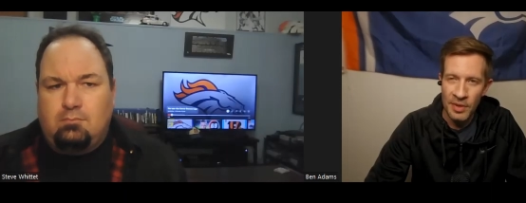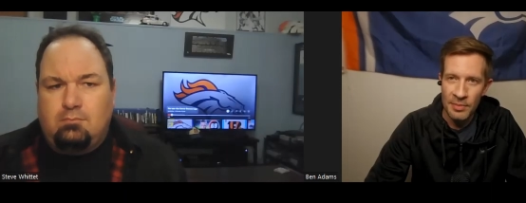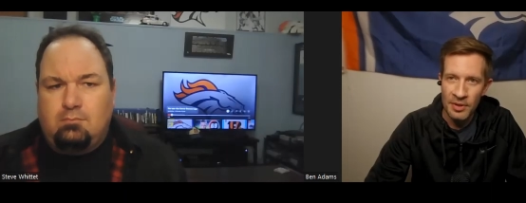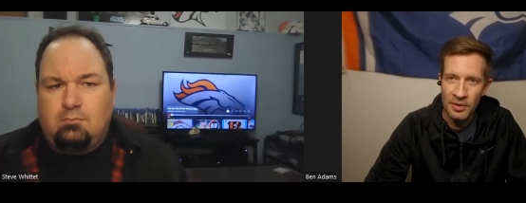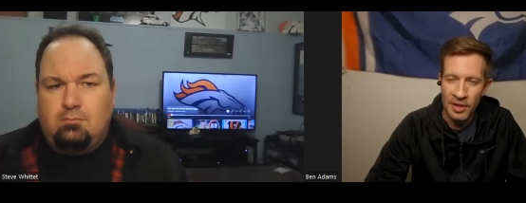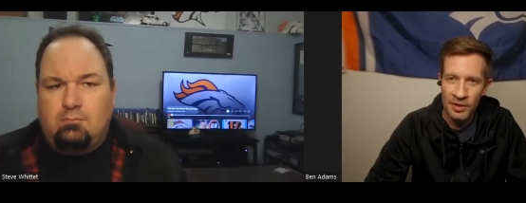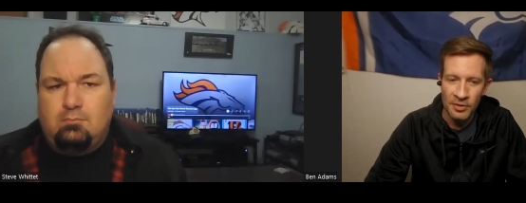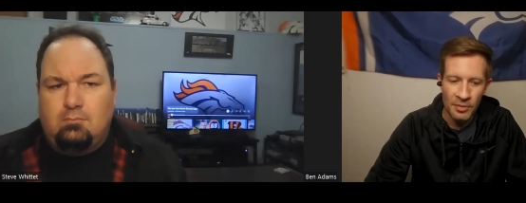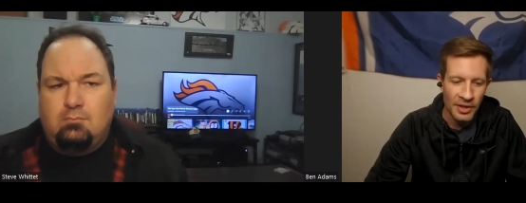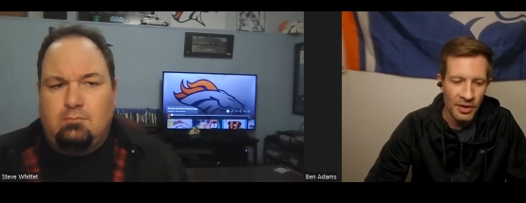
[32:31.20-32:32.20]
Speaker 1: maybe a little under
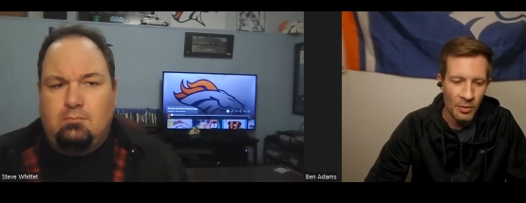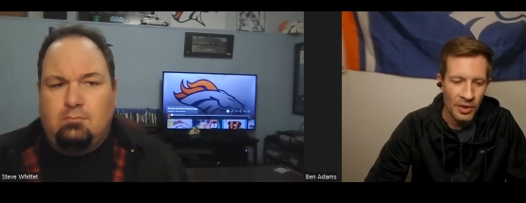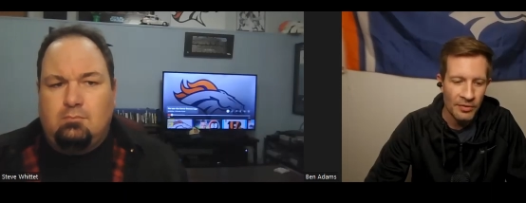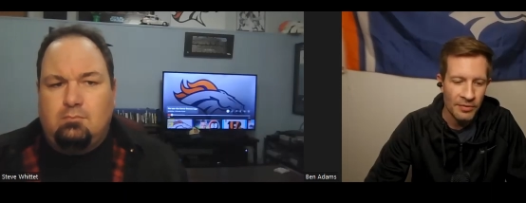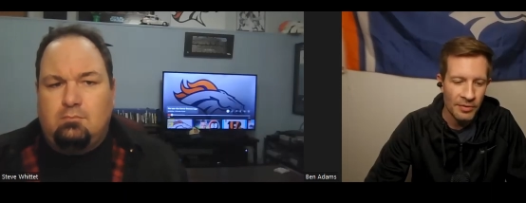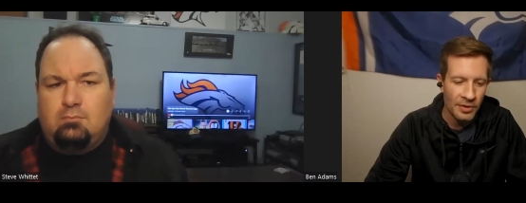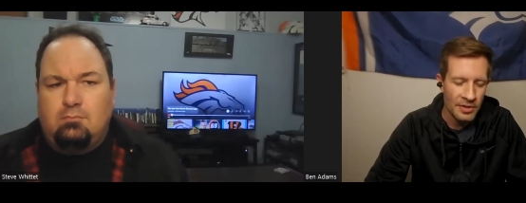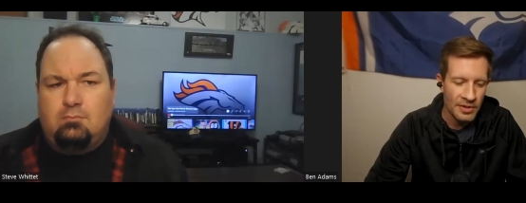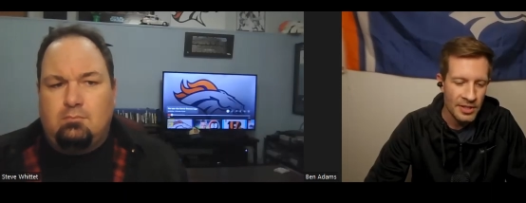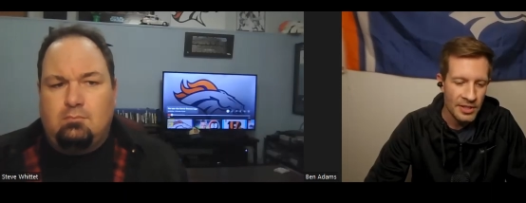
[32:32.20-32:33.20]
the radar win for
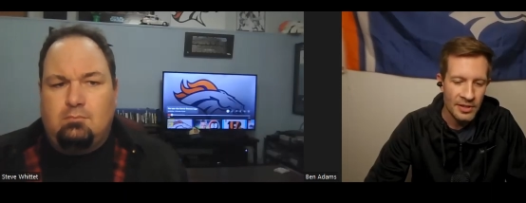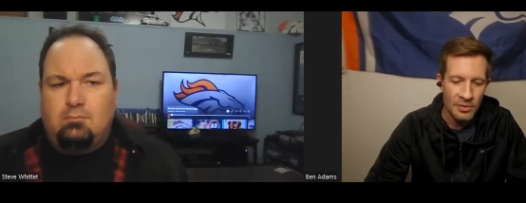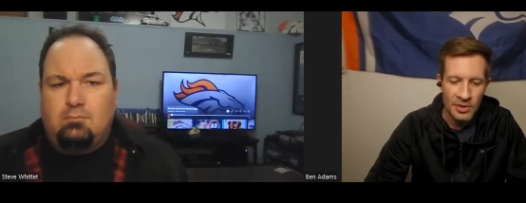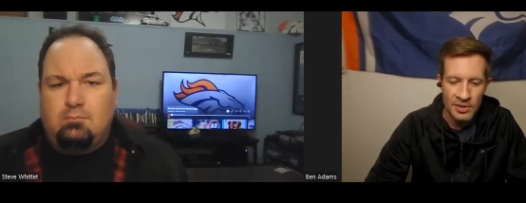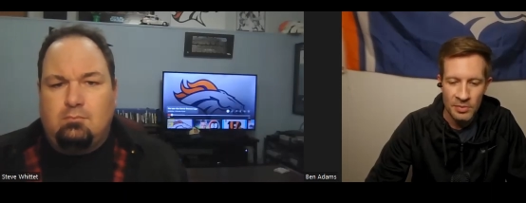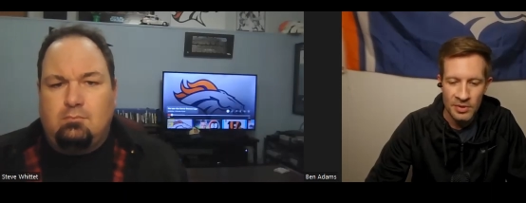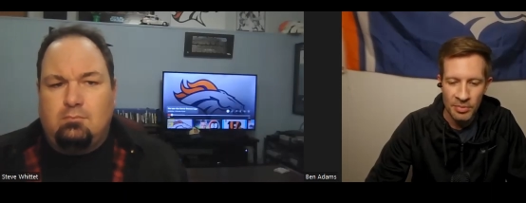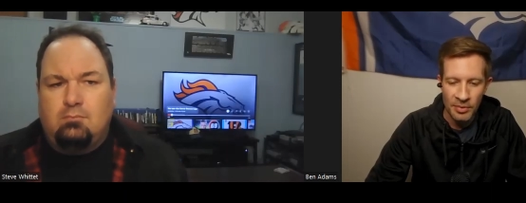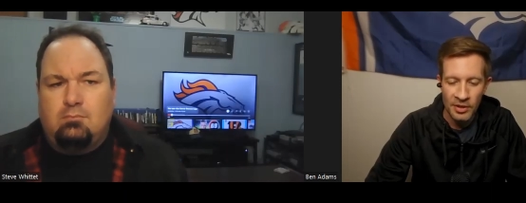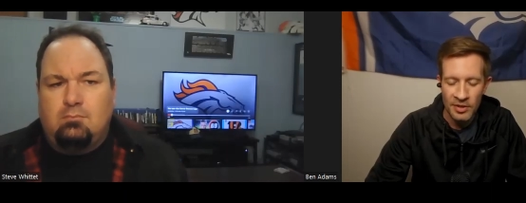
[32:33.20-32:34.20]
the season was when the
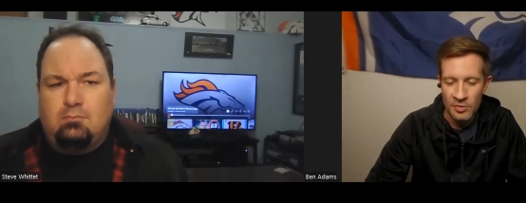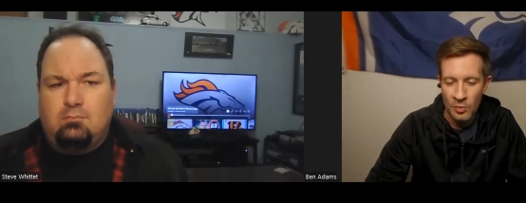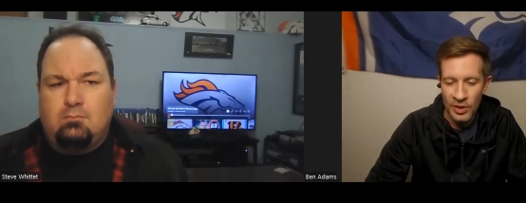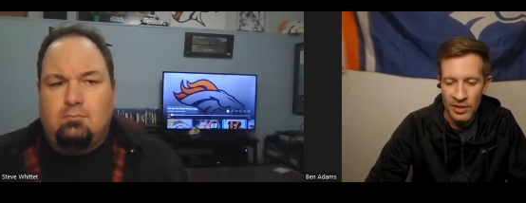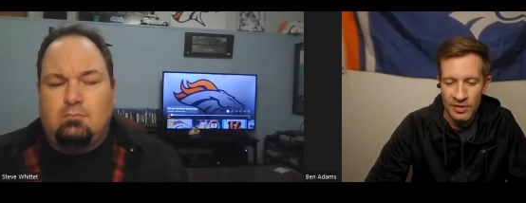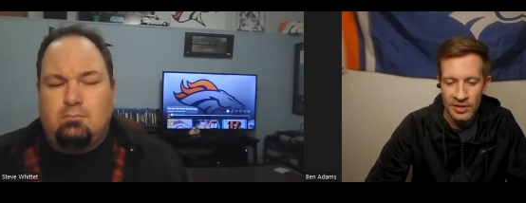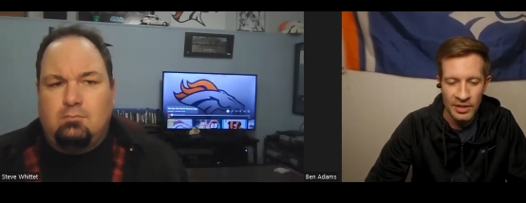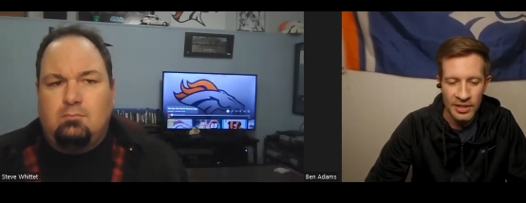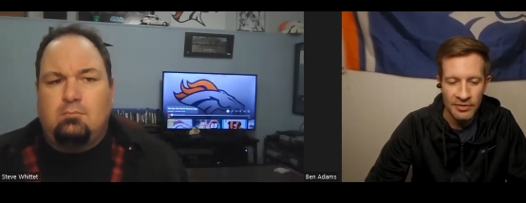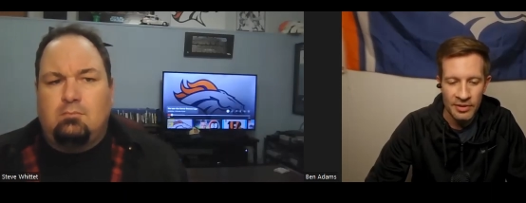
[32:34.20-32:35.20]
Broncos went to
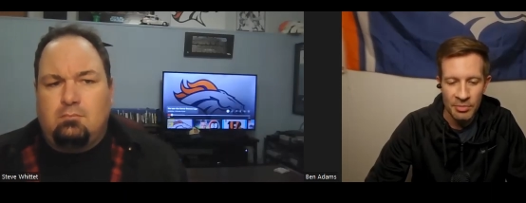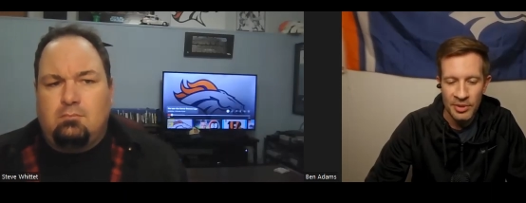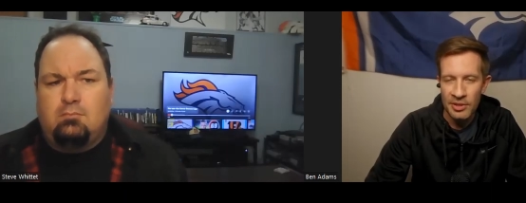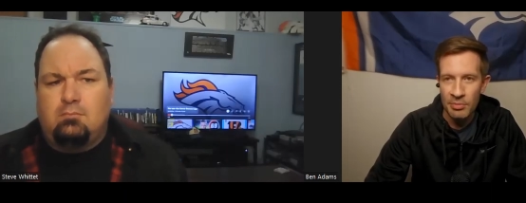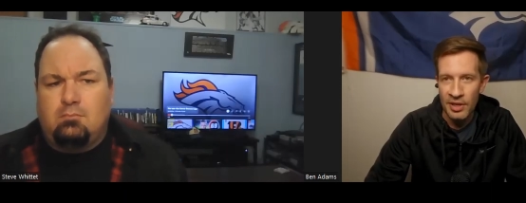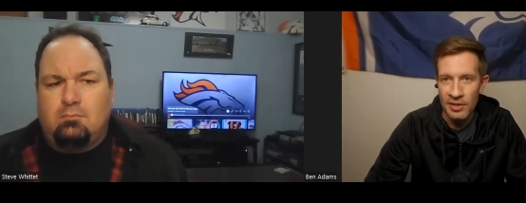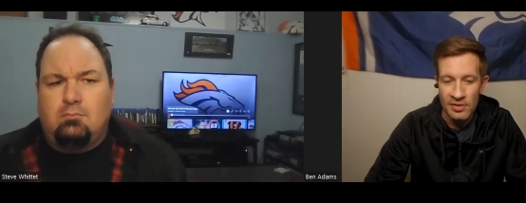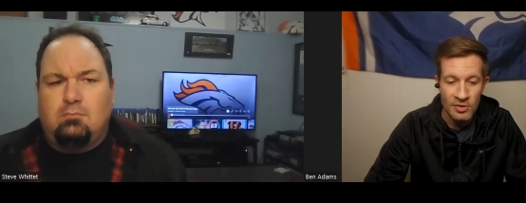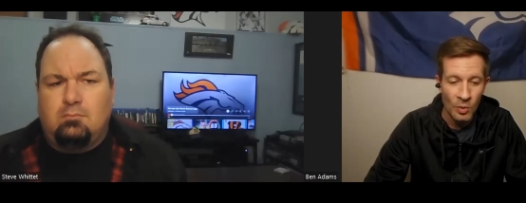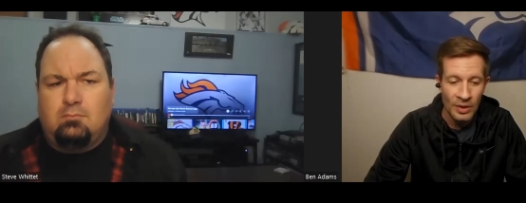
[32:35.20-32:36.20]
Cleveland and beat the
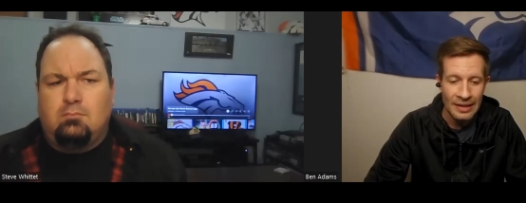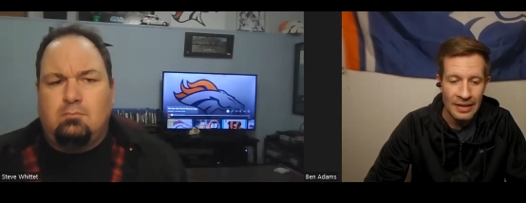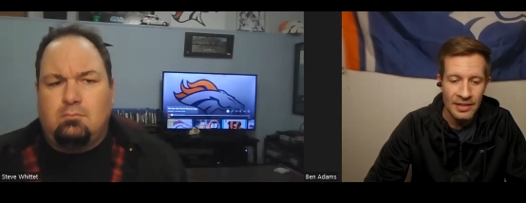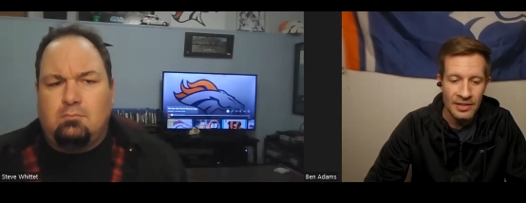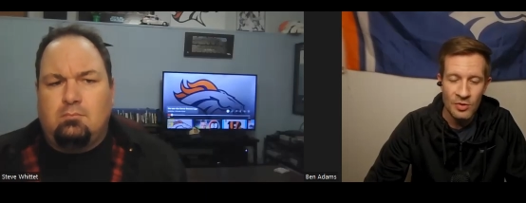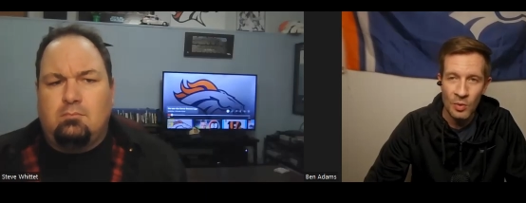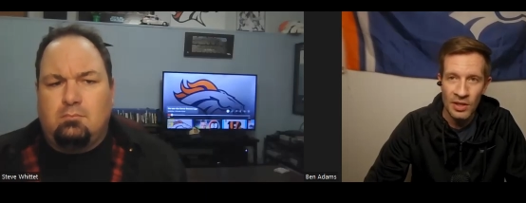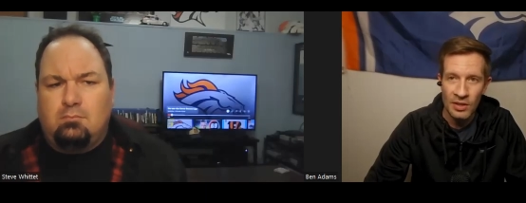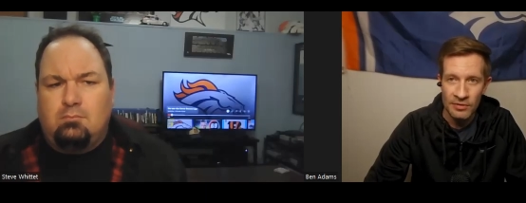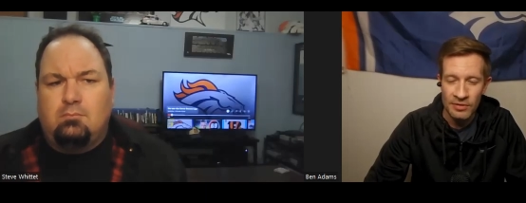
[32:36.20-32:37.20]
Browns 29 to
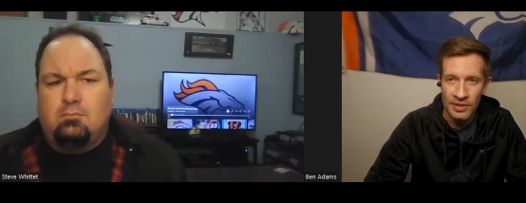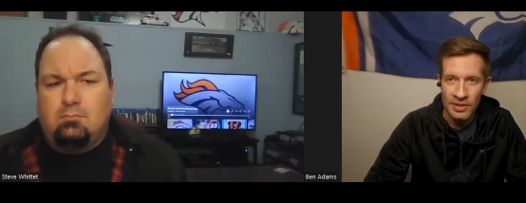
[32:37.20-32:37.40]
12.